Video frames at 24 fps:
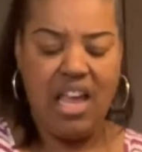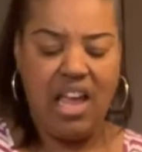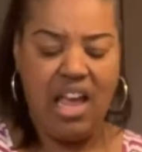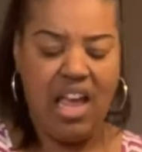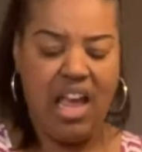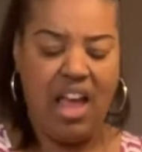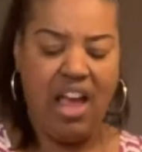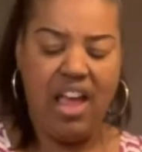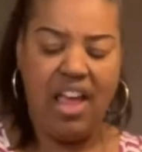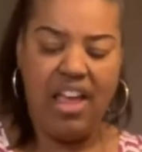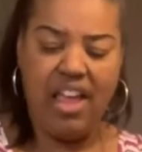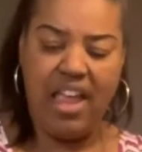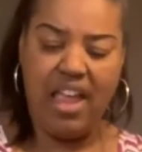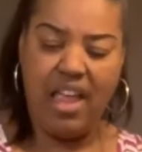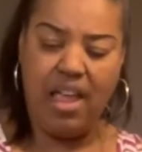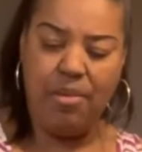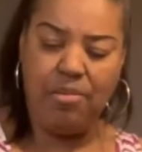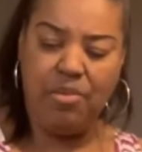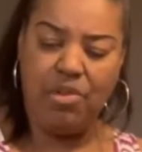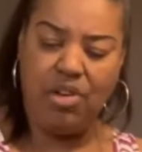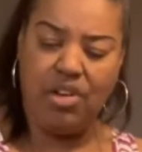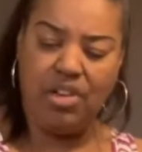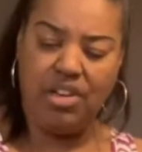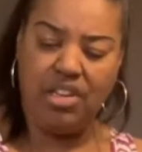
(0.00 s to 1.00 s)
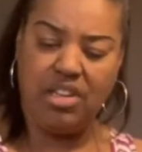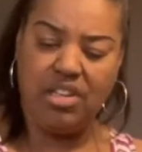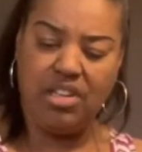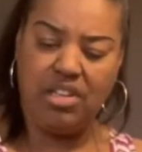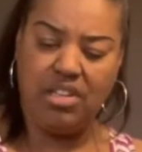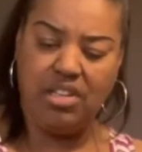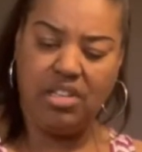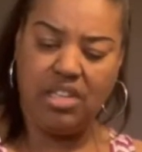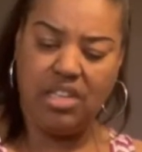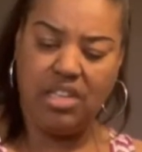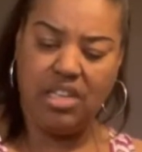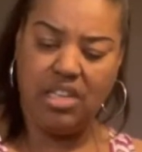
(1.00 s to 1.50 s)
I am going to
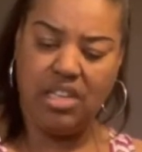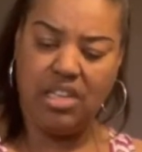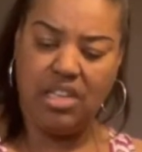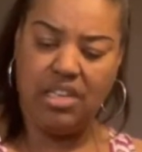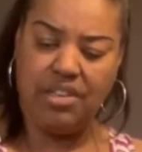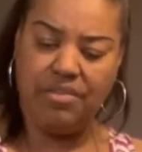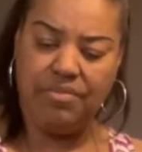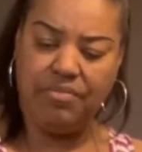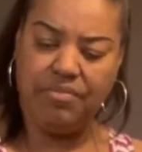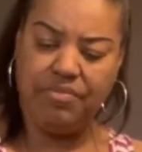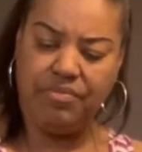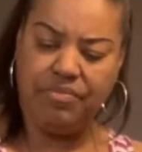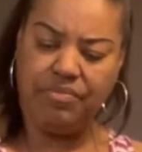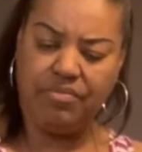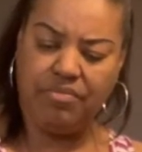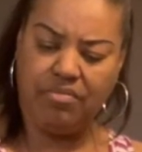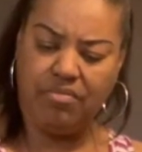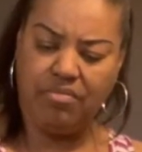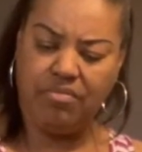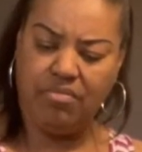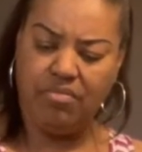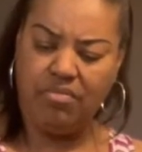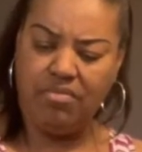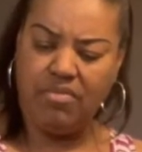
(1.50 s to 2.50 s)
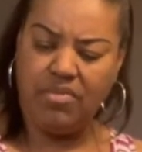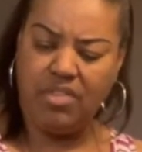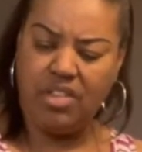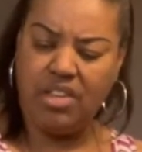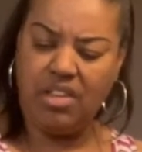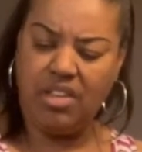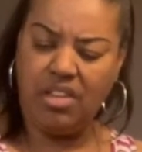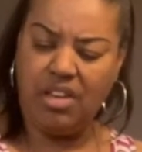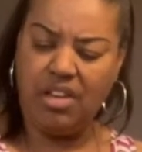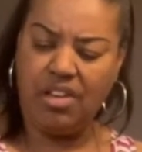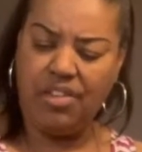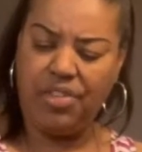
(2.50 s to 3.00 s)
cook it
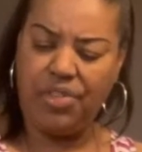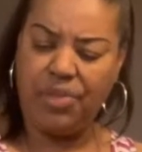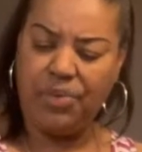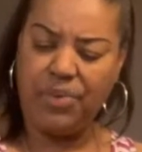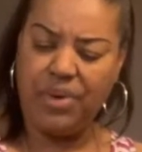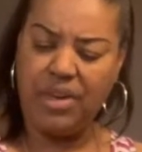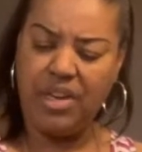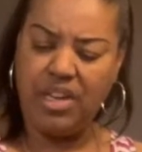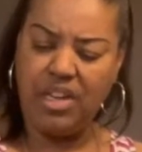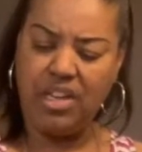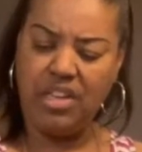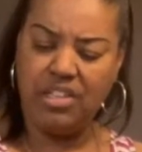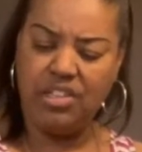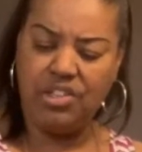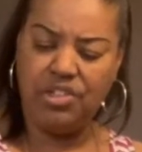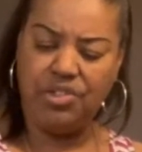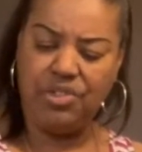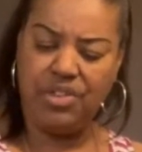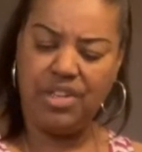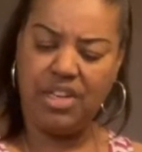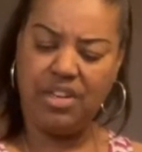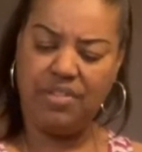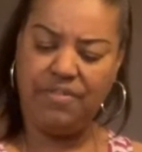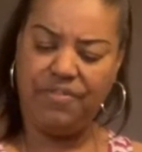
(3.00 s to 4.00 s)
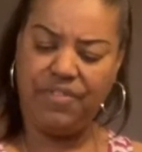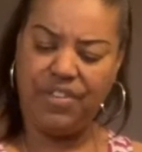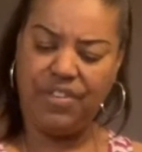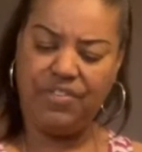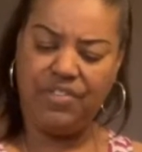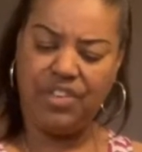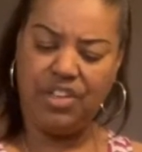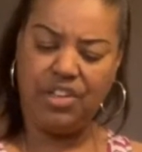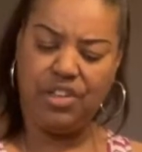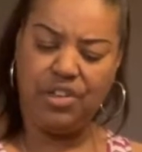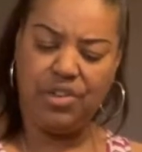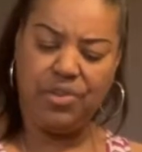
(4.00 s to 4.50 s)
in a
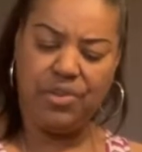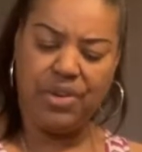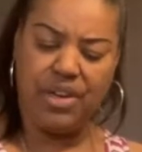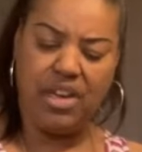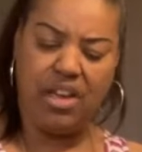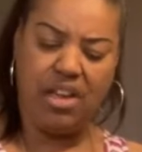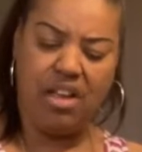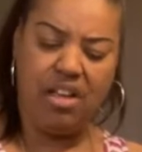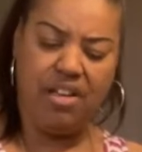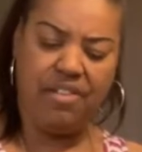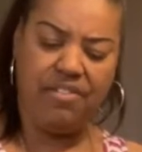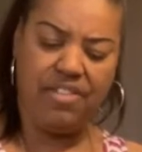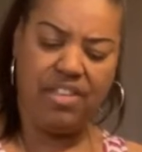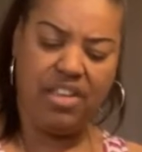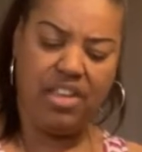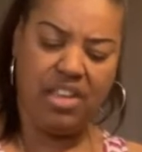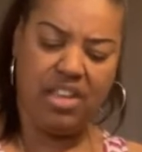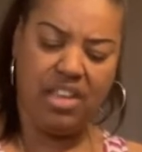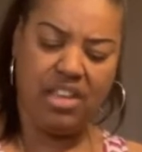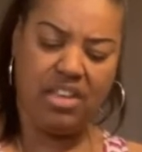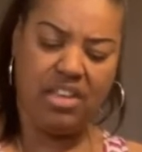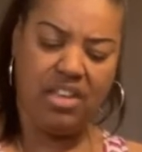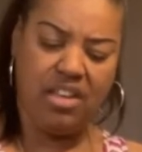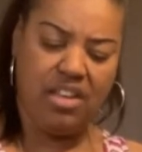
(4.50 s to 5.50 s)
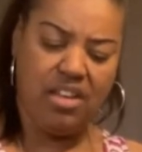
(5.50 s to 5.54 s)
350-degree oven.